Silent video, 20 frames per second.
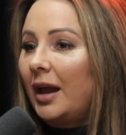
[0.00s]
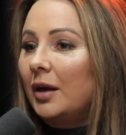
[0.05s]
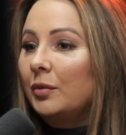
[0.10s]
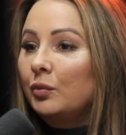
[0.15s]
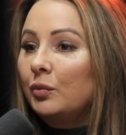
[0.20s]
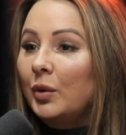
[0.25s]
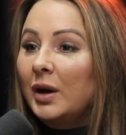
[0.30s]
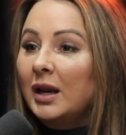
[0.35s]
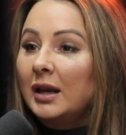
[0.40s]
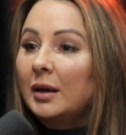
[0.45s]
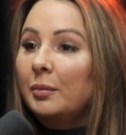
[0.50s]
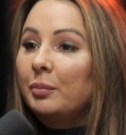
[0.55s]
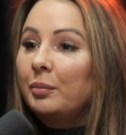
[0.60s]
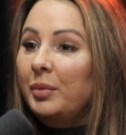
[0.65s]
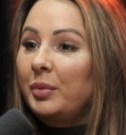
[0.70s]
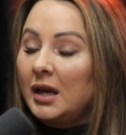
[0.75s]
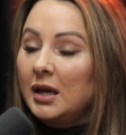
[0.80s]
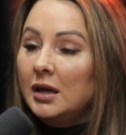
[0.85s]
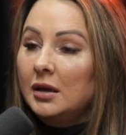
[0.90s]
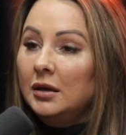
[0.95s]
And really
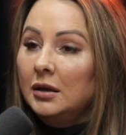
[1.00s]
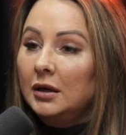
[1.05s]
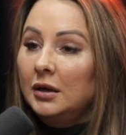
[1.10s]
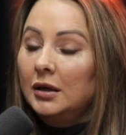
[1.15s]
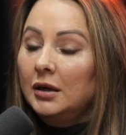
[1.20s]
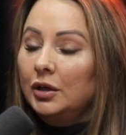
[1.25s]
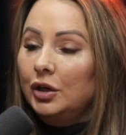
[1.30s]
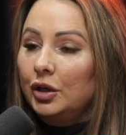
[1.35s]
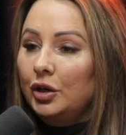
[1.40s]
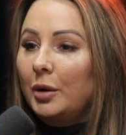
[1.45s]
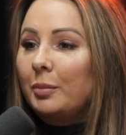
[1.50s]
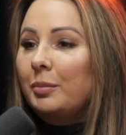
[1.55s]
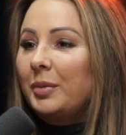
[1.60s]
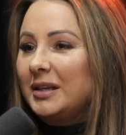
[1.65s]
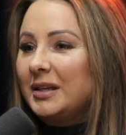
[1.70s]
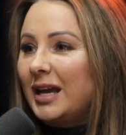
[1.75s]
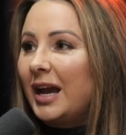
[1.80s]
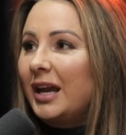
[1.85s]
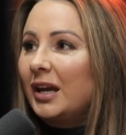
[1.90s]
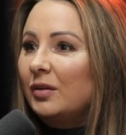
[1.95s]
be
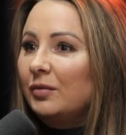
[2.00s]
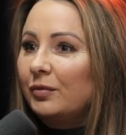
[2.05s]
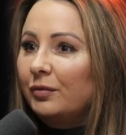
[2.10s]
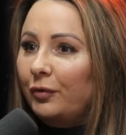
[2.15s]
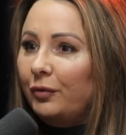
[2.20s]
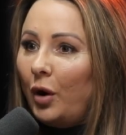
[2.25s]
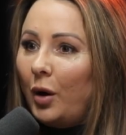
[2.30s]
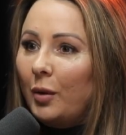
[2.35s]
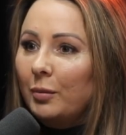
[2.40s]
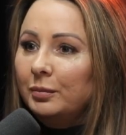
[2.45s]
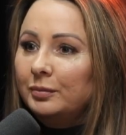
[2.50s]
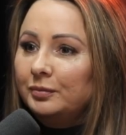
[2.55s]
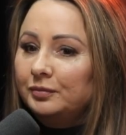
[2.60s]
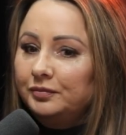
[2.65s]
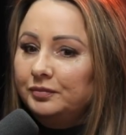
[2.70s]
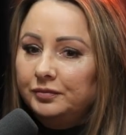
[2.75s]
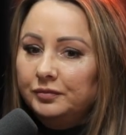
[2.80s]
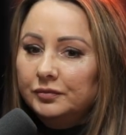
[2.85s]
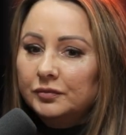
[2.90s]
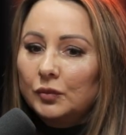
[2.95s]
taken from
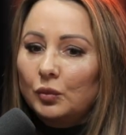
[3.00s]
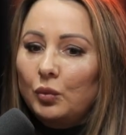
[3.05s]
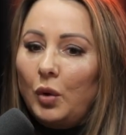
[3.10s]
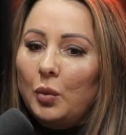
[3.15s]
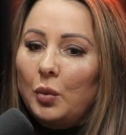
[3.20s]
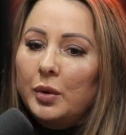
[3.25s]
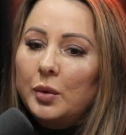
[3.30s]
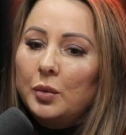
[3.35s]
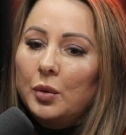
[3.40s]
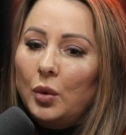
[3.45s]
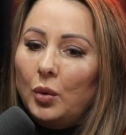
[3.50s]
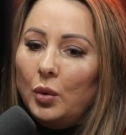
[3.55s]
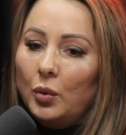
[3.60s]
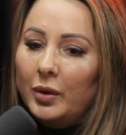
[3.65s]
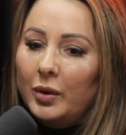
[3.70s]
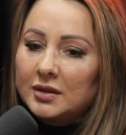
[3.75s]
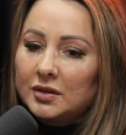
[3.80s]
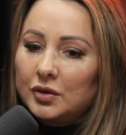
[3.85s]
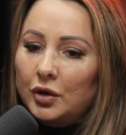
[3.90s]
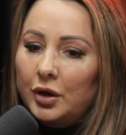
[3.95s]
what we were
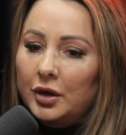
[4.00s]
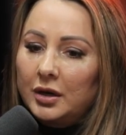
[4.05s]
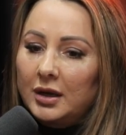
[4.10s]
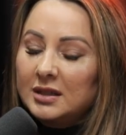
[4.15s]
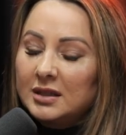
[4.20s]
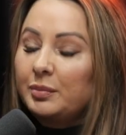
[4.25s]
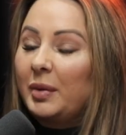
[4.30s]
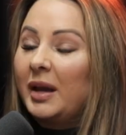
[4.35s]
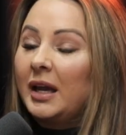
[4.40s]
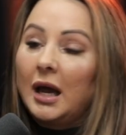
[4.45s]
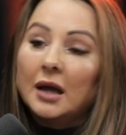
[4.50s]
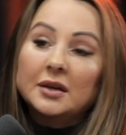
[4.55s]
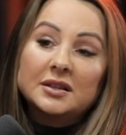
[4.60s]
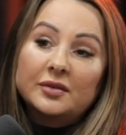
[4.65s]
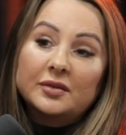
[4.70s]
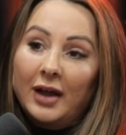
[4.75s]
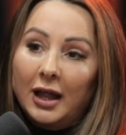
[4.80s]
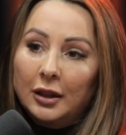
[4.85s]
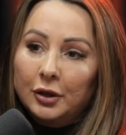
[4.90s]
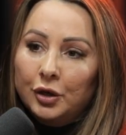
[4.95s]
always known as being
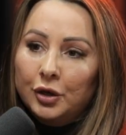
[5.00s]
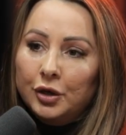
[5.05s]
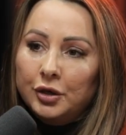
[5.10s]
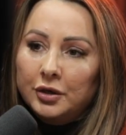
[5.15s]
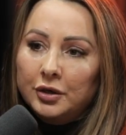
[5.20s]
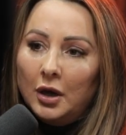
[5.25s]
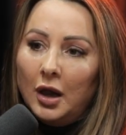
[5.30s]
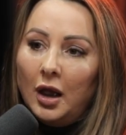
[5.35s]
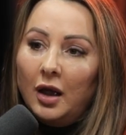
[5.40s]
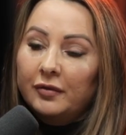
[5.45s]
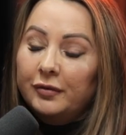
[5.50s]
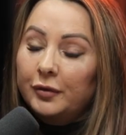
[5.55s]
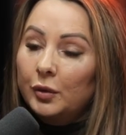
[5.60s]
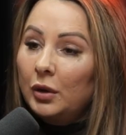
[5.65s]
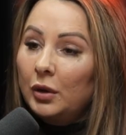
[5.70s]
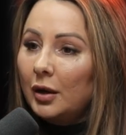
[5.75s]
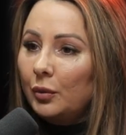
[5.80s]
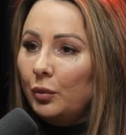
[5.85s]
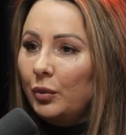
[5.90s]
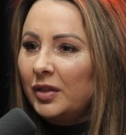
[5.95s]
undervalued. I feel
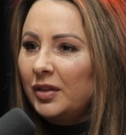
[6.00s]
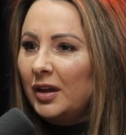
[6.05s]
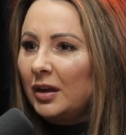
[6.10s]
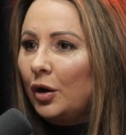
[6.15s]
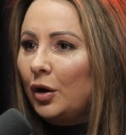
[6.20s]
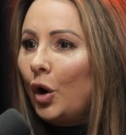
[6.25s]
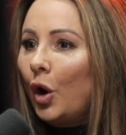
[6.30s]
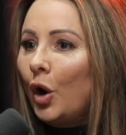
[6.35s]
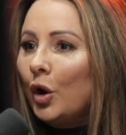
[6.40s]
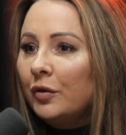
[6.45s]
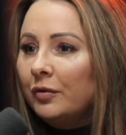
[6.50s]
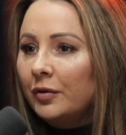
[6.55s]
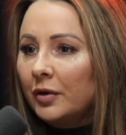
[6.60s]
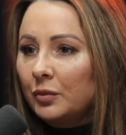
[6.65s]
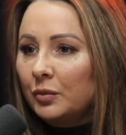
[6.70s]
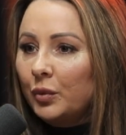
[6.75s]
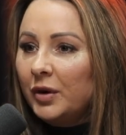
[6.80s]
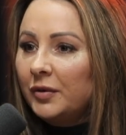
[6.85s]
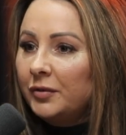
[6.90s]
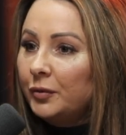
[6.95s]
like within
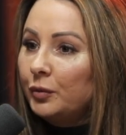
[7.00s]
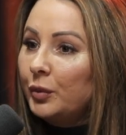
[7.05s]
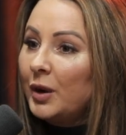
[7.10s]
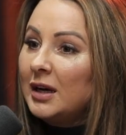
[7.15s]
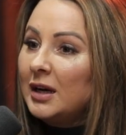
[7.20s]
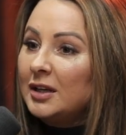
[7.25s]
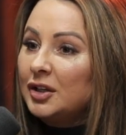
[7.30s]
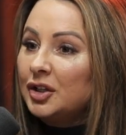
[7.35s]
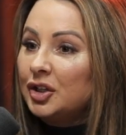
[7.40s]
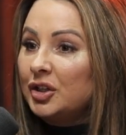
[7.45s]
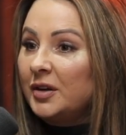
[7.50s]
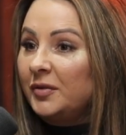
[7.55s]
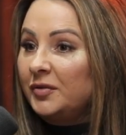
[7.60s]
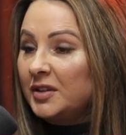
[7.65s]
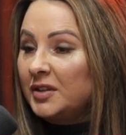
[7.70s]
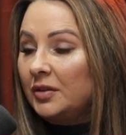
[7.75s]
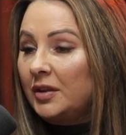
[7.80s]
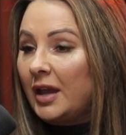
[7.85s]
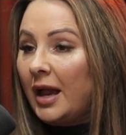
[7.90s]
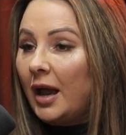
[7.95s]
COVID, we've really
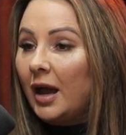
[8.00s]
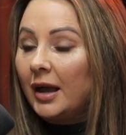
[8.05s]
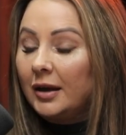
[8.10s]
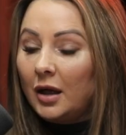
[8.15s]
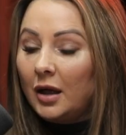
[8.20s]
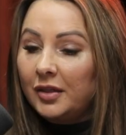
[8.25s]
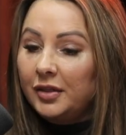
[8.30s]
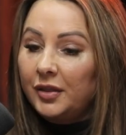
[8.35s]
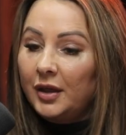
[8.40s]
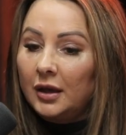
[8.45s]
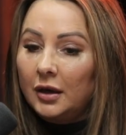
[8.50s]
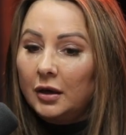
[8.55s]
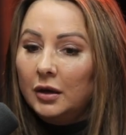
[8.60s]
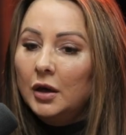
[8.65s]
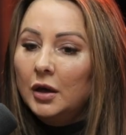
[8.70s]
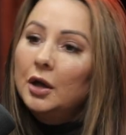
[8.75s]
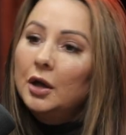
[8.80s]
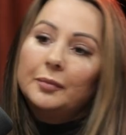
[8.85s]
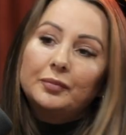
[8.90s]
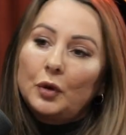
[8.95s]
shifted that. And I think
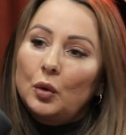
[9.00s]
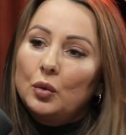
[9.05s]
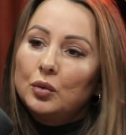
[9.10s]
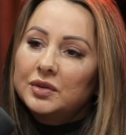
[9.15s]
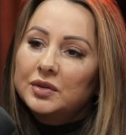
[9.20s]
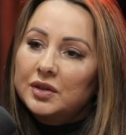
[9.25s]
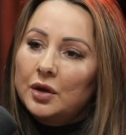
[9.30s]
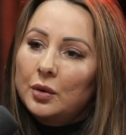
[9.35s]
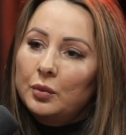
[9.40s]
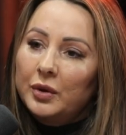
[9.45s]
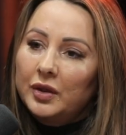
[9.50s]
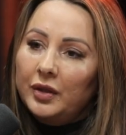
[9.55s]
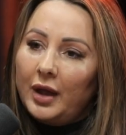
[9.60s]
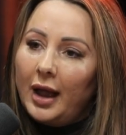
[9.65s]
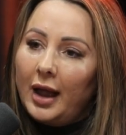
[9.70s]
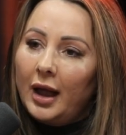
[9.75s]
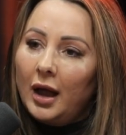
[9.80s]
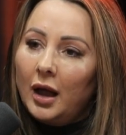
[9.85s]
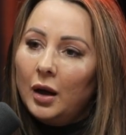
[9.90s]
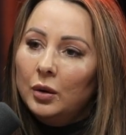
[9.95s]
also with
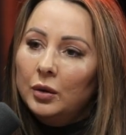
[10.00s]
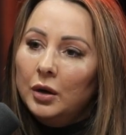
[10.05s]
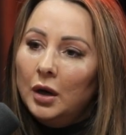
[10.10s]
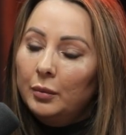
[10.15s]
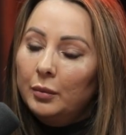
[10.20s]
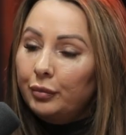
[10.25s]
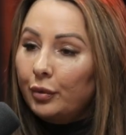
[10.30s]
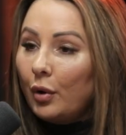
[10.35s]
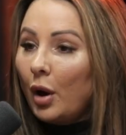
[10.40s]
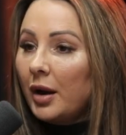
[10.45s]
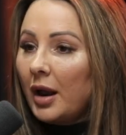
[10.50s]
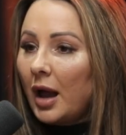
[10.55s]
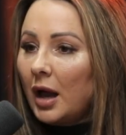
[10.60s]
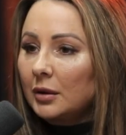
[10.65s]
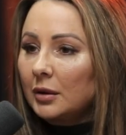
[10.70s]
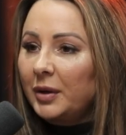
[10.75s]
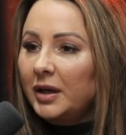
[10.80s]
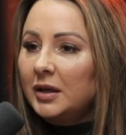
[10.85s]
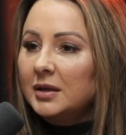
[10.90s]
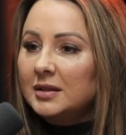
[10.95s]
our
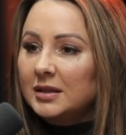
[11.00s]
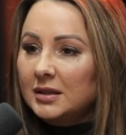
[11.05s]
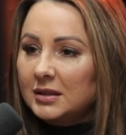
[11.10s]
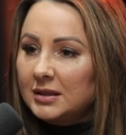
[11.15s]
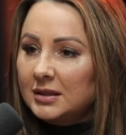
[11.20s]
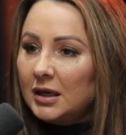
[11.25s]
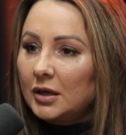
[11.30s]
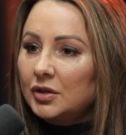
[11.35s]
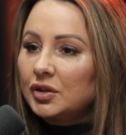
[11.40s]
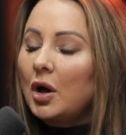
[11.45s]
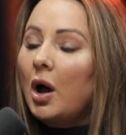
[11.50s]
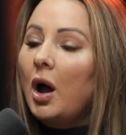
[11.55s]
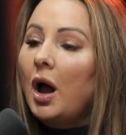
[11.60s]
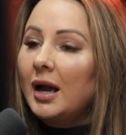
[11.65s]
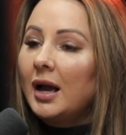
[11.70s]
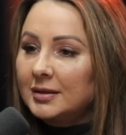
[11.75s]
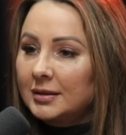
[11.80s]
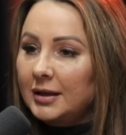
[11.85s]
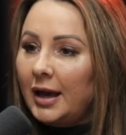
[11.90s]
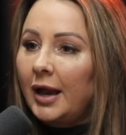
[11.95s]
product, because it's such a
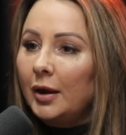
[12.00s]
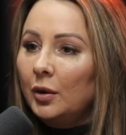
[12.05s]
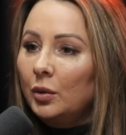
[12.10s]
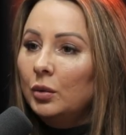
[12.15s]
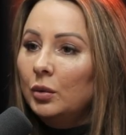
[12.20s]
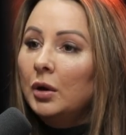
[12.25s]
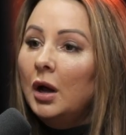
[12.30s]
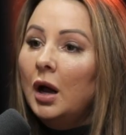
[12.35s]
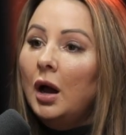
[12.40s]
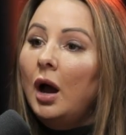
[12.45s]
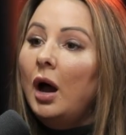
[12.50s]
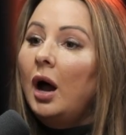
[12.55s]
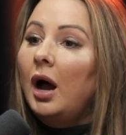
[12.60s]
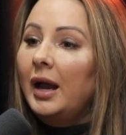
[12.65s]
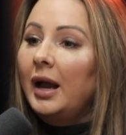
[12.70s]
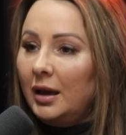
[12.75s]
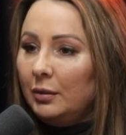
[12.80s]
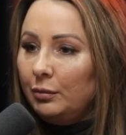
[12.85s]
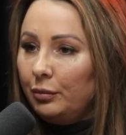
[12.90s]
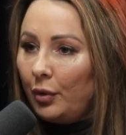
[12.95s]

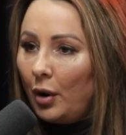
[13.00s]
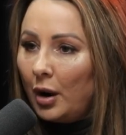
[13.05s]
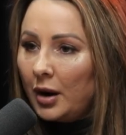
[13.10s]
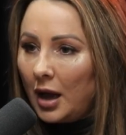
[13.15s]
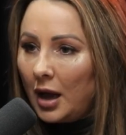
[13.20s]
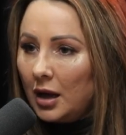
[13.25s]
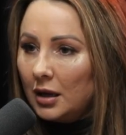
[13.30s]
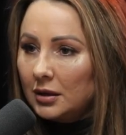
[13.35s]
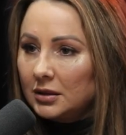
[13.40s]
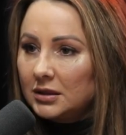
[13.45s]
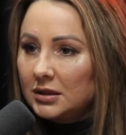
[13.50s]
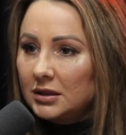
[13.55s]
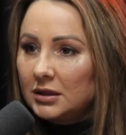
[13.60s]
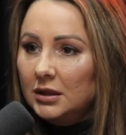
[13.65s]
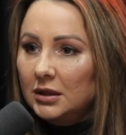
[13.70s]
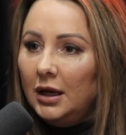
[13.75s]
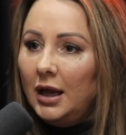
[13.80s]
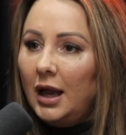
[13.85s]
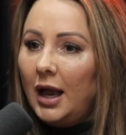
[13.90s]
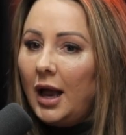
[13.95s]
high-end product,
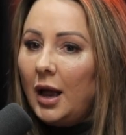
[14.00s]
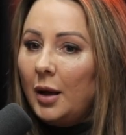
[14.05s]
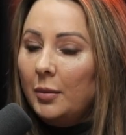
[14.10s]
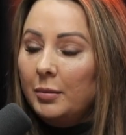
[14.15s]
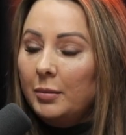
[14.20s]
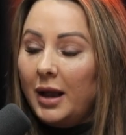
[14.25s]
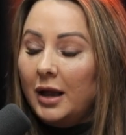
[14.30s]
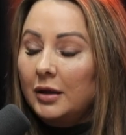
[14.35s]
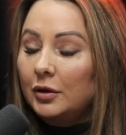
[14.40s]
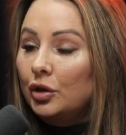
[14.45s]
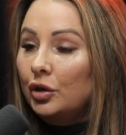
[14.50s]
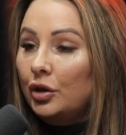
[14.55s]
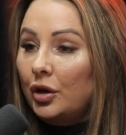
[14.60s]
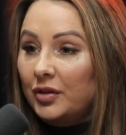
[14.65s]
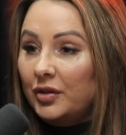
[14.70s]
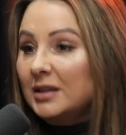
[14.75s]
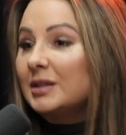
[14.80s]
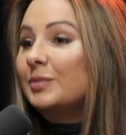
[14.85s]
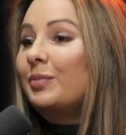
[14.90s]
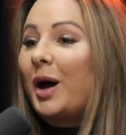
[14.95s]

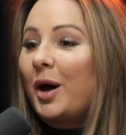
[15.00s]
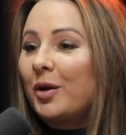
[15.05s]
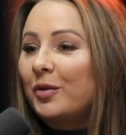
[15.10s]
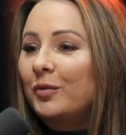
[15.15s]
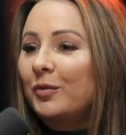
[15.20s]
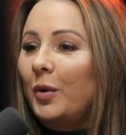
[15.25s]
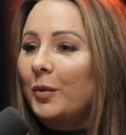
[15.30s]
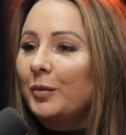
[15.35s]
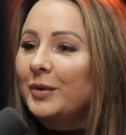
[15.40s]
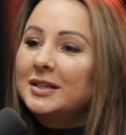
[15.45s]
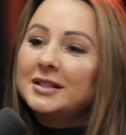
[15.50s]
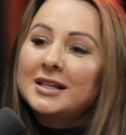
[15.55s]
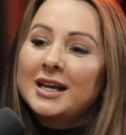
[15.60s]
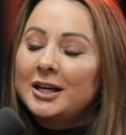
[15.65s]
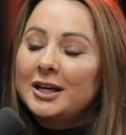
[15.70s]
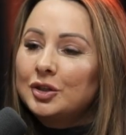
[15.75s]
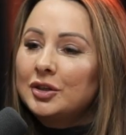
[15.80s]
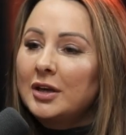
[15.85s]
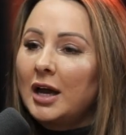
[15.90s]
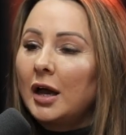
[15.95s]
and that's part of what we
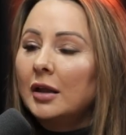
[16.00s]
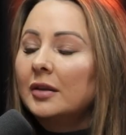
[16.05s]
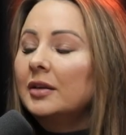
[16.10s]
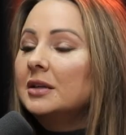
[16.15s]
teach now.